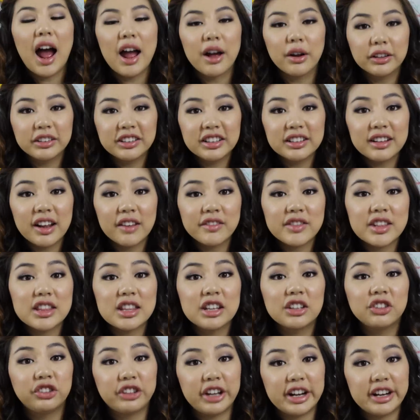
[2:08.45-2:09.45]
I also love that
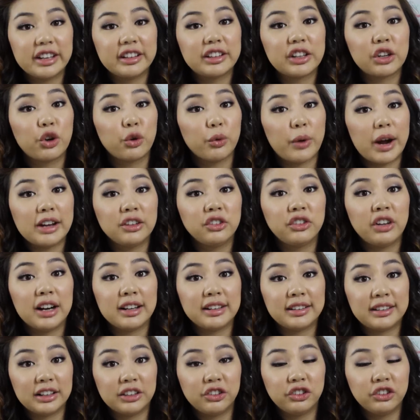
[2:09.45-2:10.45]
this shade is a great
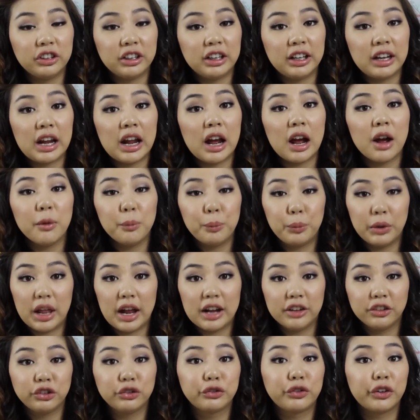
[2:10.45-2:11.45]
transitioning
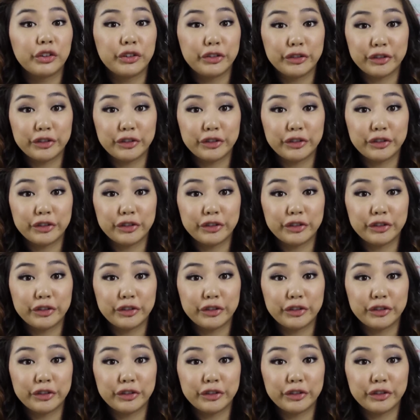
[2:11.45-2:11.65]
blush for